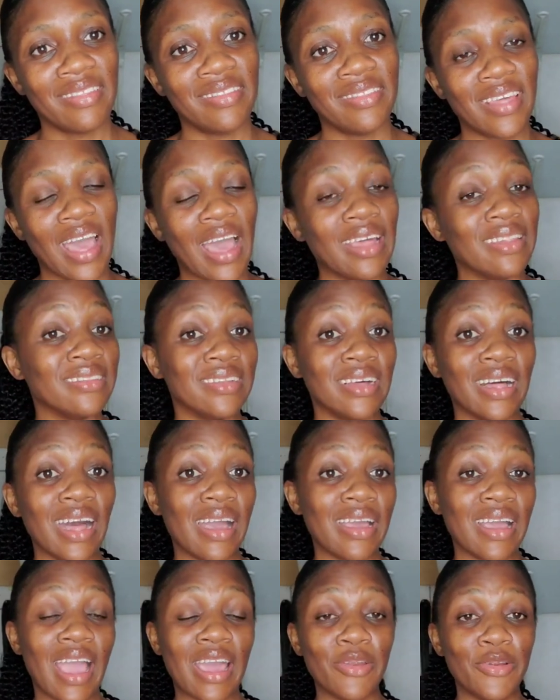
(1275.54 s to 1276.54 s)
and
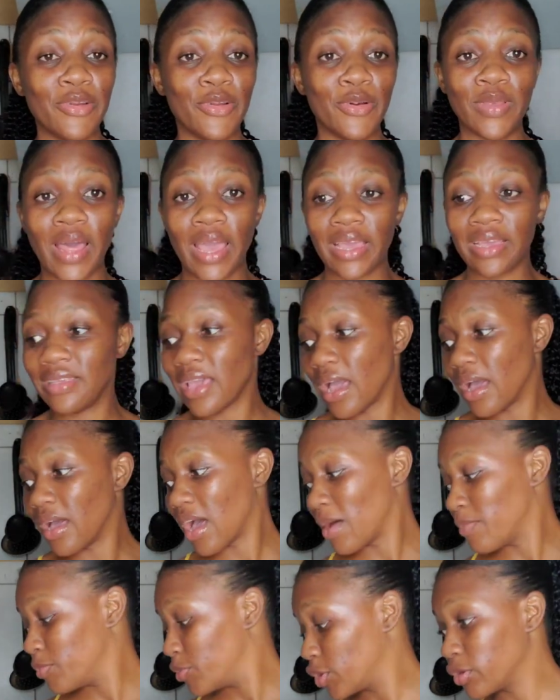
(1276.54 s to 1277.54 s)
i i don't know like yeah
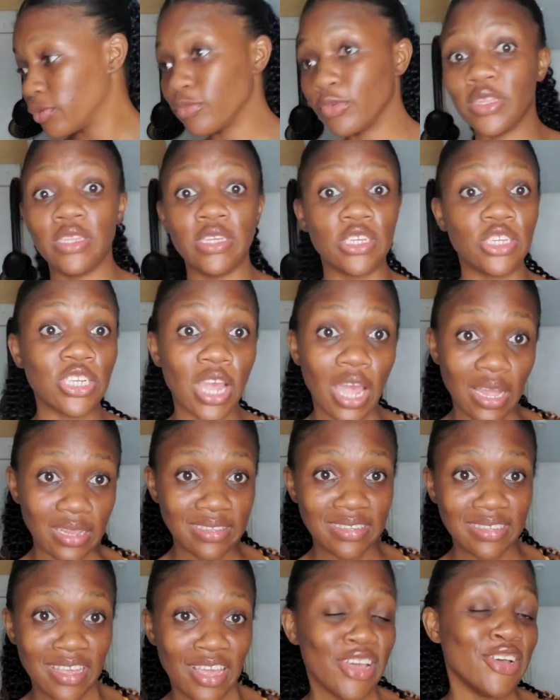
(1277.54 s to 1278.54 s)
i'm done with the chat
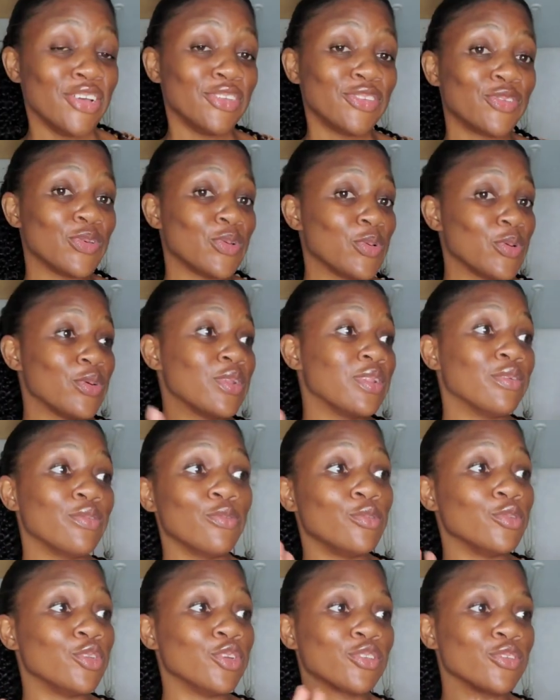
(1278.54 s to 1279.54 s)
so
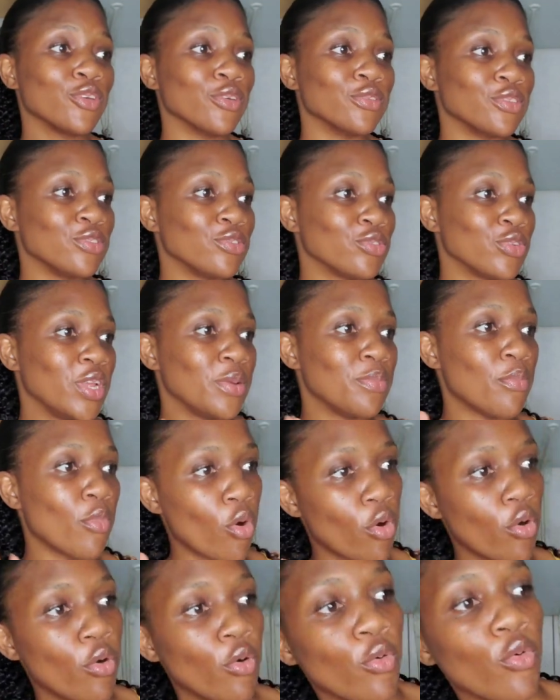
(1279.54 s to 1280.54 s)
we just concentrate
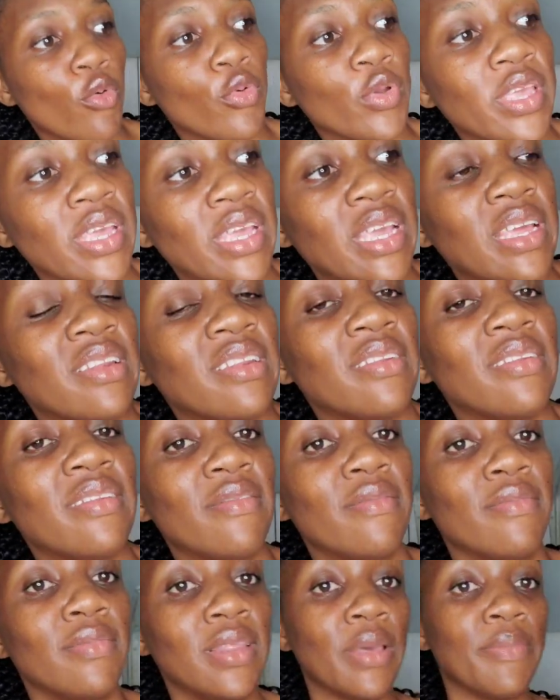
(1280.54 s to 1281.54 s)
more on cooking
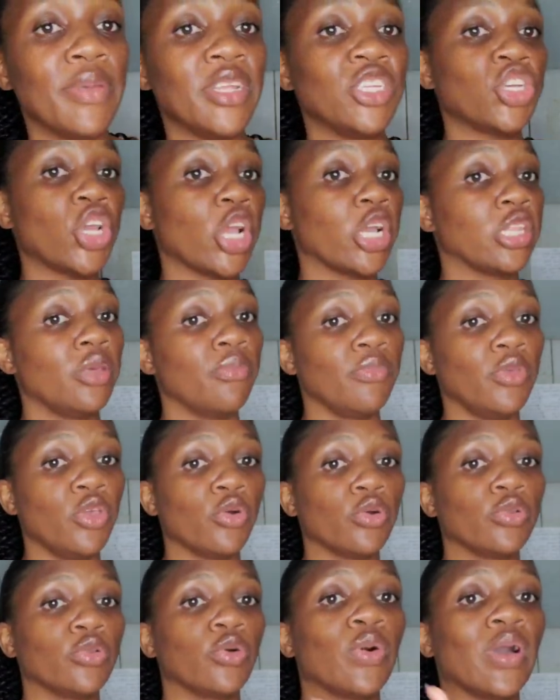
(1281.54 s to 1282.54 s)
let me check the
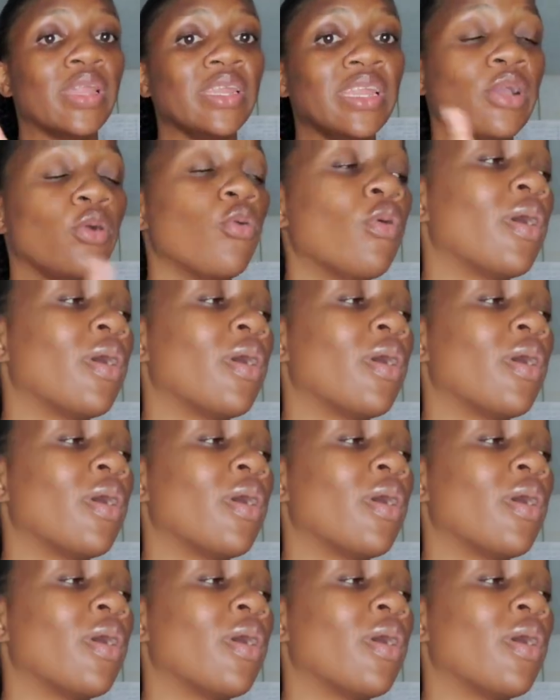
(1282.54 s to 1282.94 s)
miondo and then go